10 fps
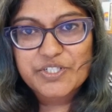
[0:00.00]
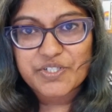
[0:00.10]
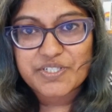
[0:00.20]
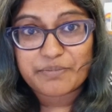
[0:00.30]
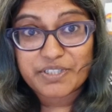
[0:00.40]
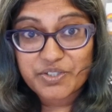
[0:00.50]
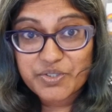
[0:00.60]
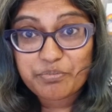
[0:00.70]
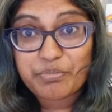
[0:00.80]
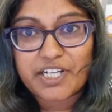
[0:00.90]
which are some of
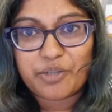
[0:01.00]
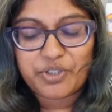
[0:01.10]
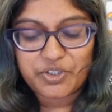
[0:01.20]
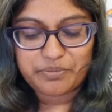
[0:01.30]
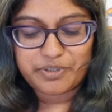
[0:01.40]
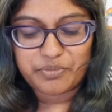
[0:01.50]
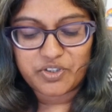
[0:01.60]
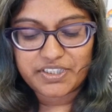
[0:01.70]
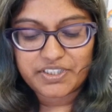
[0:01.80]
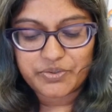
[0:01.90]
those biopolymer
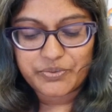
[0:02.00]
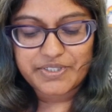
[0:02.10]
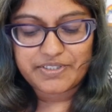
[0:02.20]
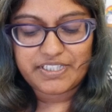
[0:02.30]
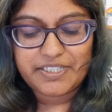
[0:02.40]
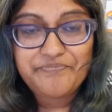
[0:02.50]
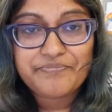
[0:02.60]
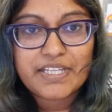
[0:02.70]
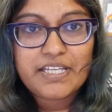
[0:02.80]
molecules in there.